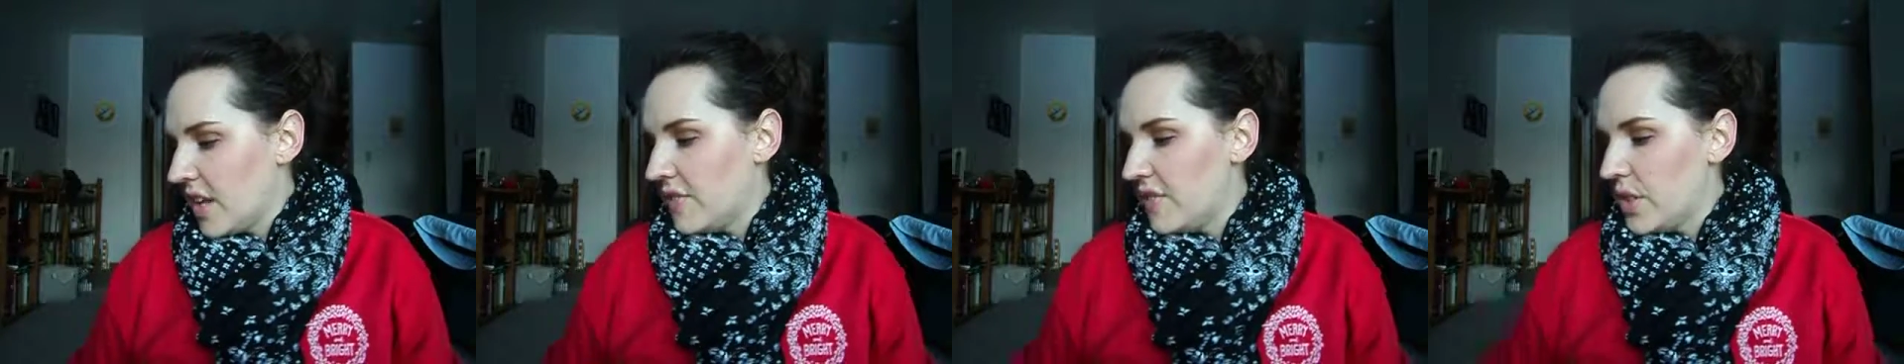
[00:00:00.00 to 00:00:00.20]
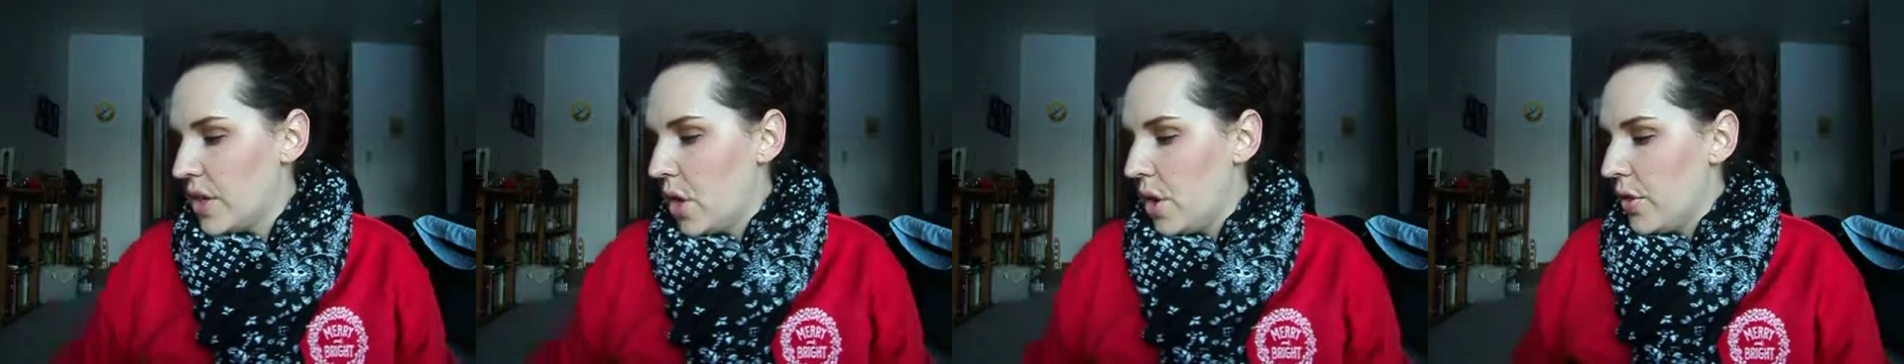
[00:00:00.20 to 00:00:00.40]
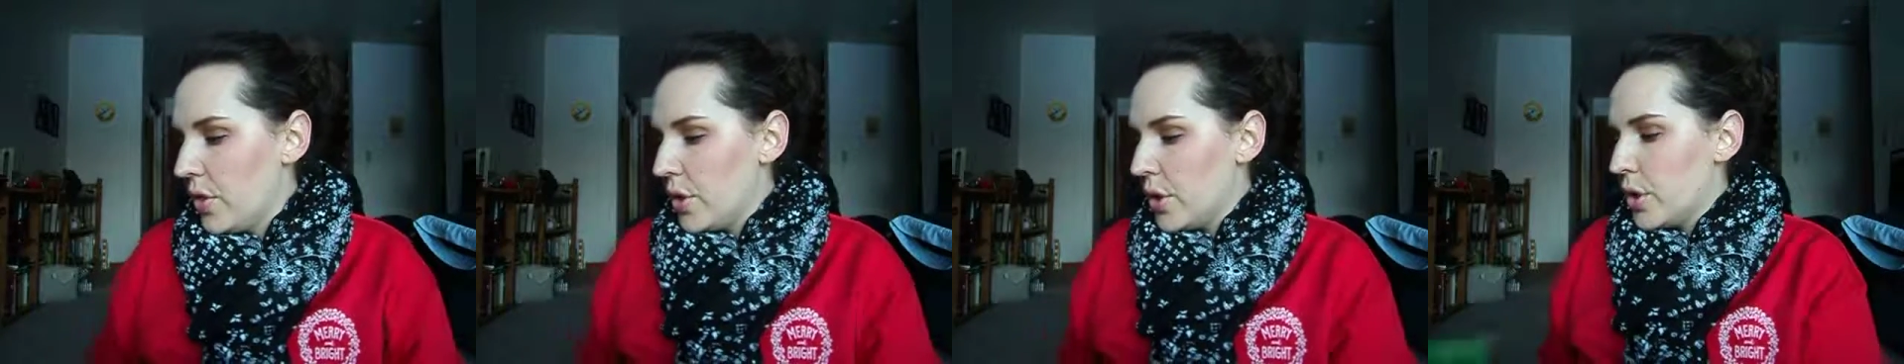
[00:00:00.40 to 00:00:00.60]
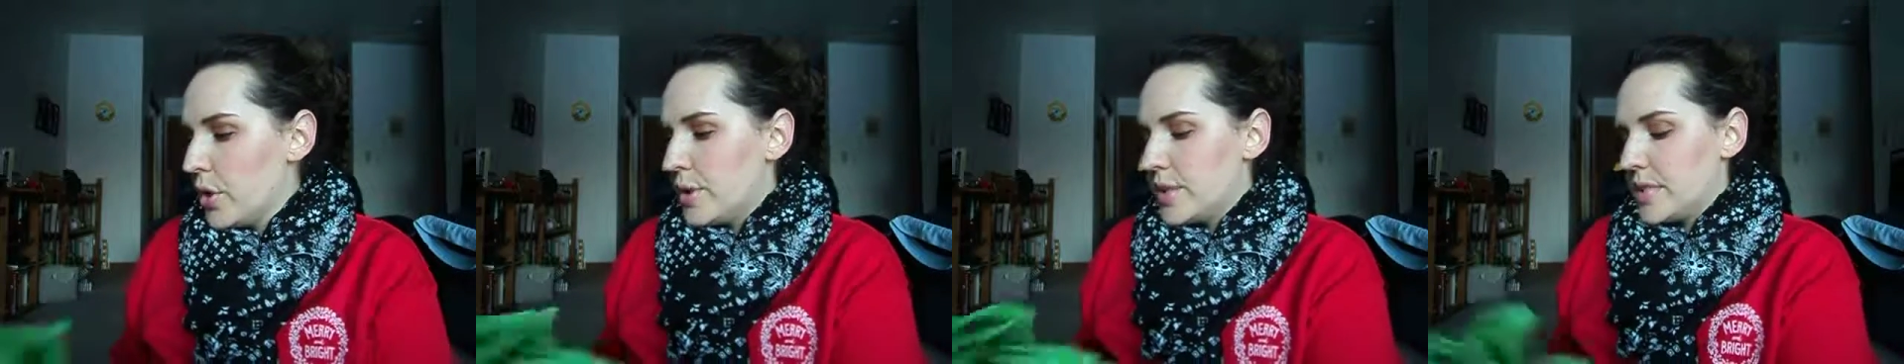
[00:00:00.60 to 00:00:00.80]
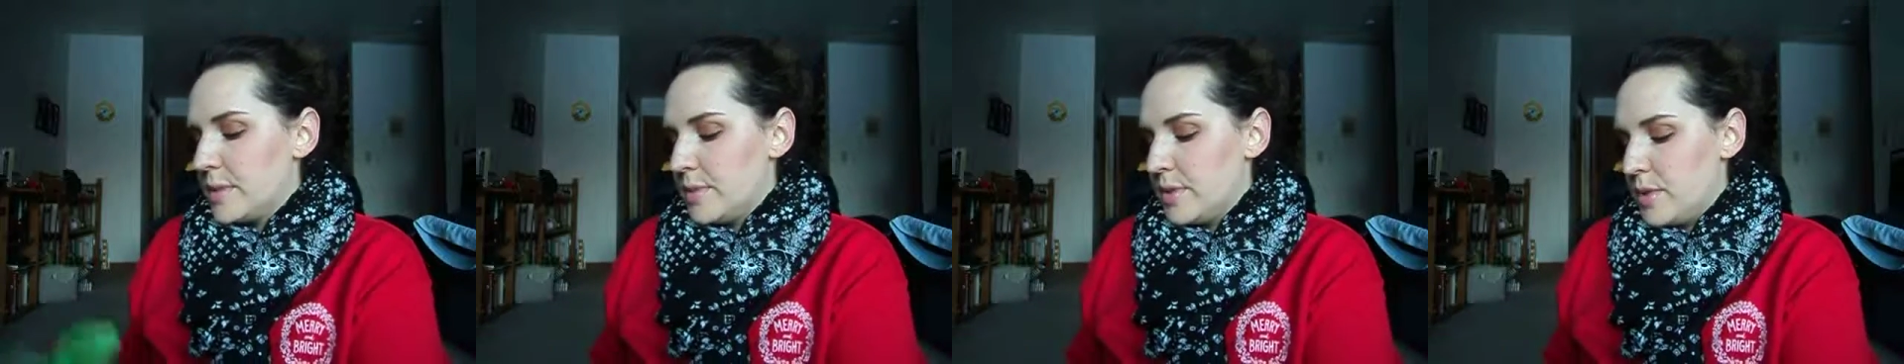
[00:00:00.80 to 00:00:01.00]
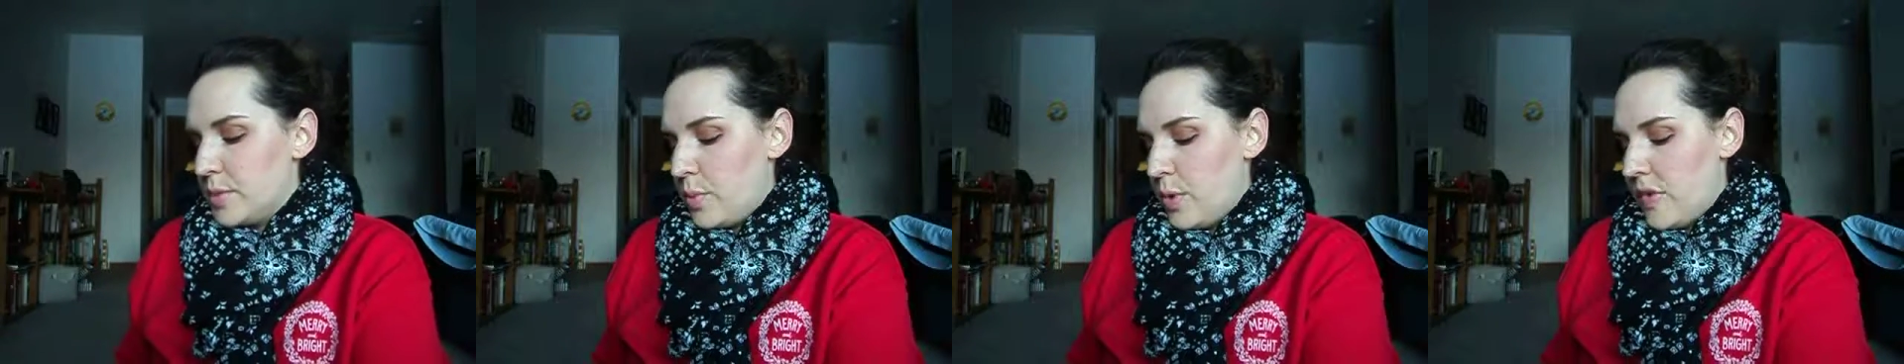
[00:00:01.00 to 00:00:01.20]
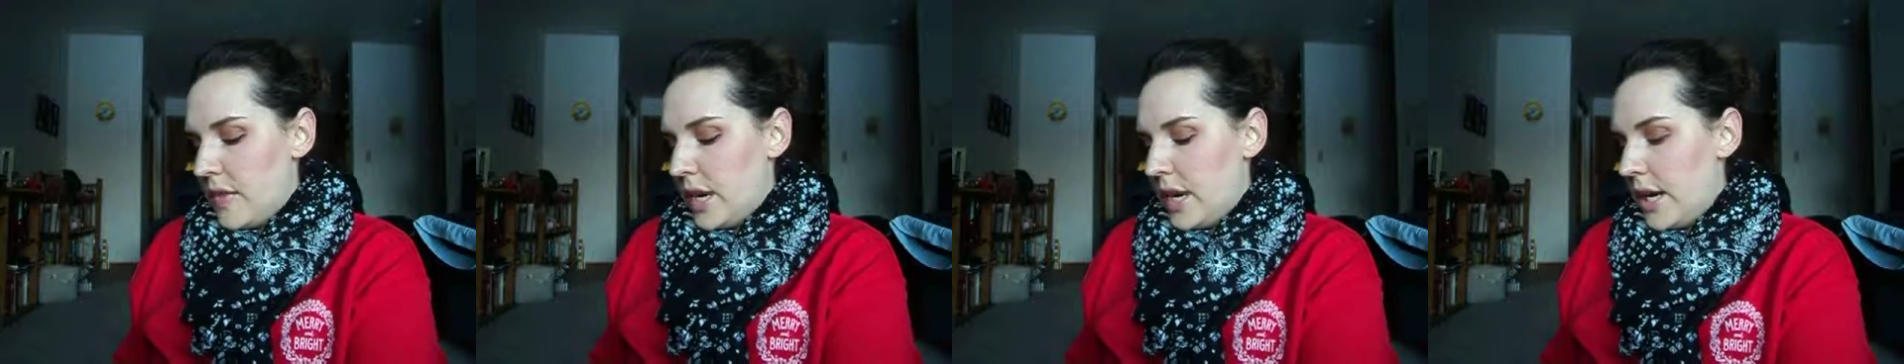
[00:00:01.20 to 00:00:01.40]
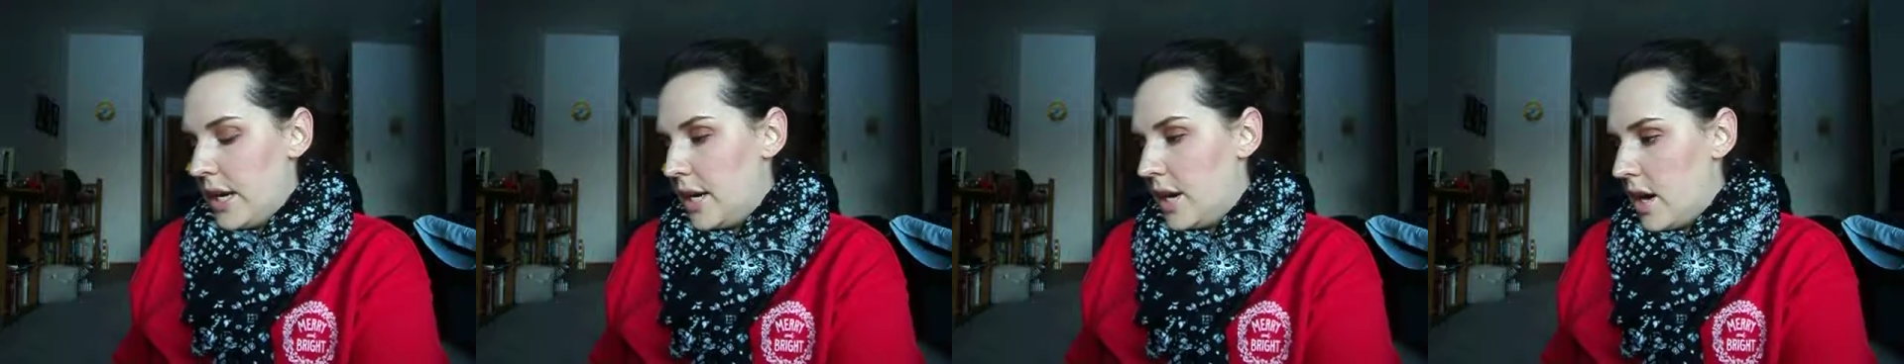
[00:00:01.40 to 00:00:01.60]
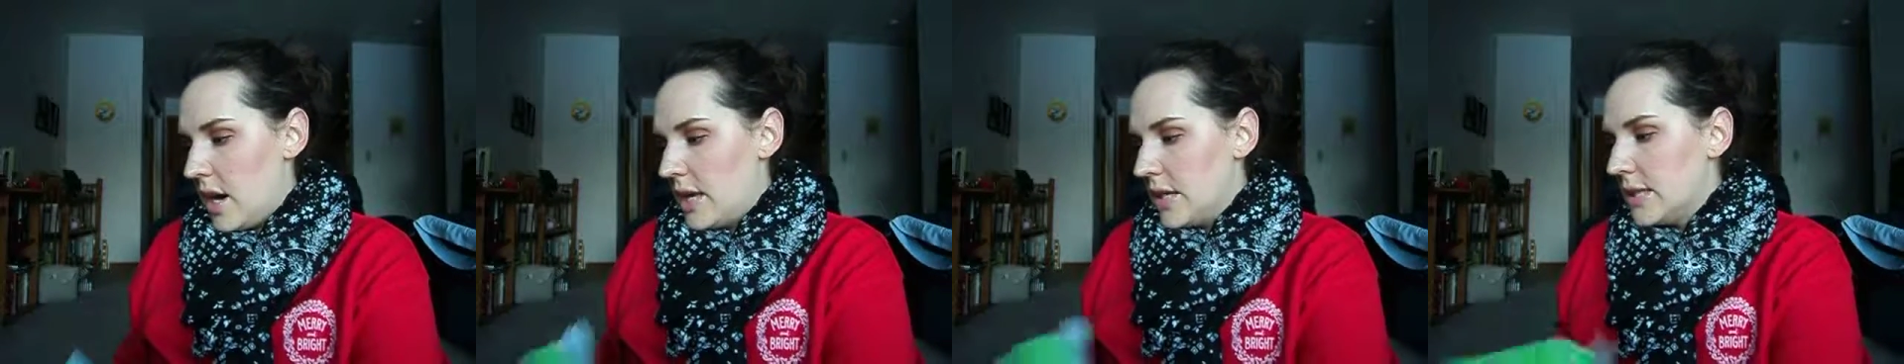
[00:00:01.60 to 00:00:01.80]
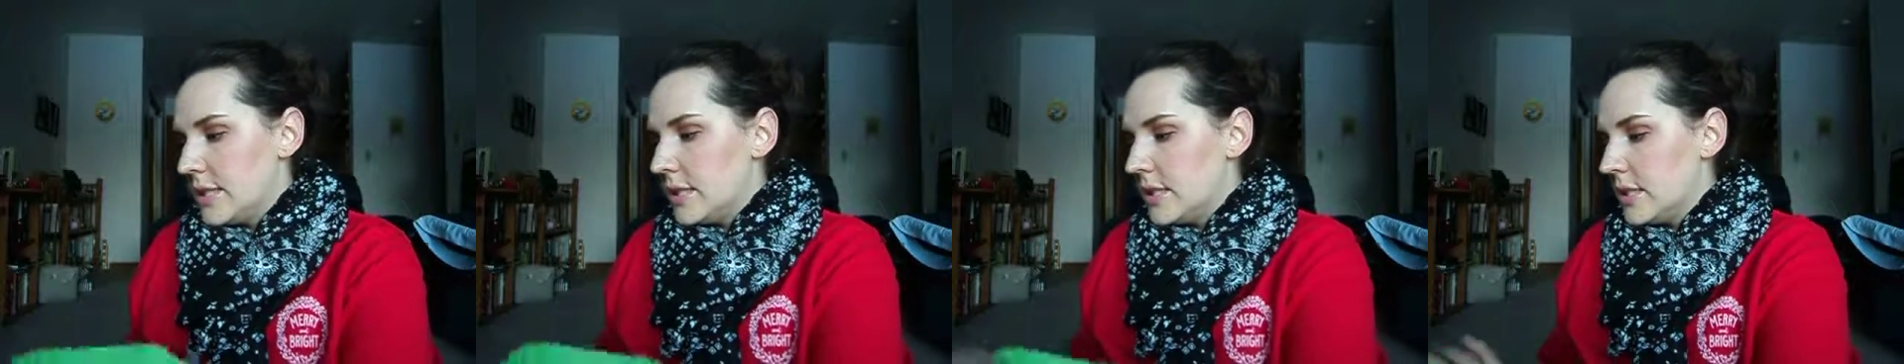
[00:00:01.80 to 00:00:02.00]
the other Christmas one that I
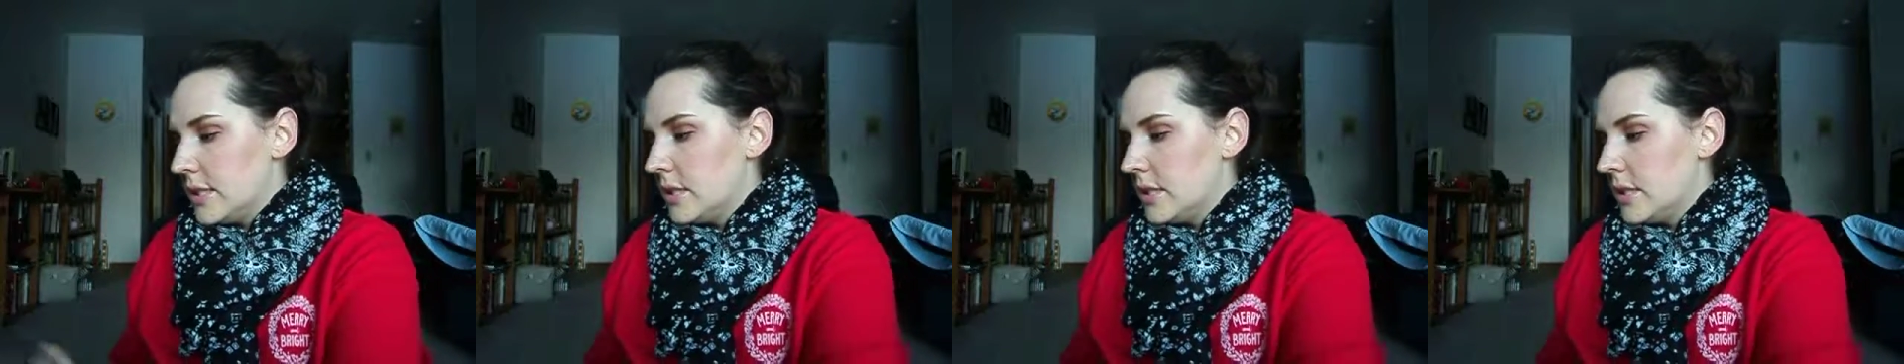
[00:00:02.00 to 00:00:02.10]
got